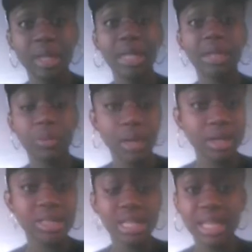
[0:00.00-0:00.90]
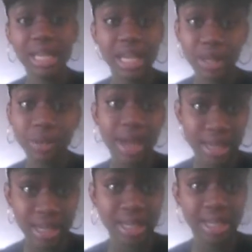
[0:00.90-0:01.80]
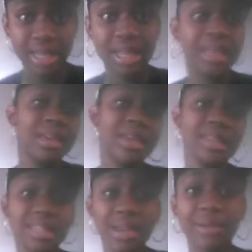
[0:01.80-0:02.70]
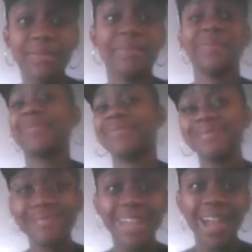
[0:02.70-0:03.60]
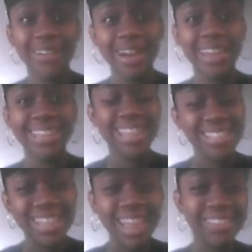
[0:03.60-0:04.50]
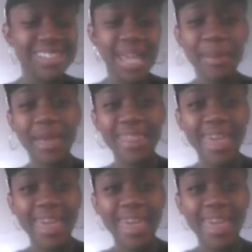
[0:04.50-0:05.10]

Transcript: in the work to get in, you're not getting in. So, alright, that's all I have to say about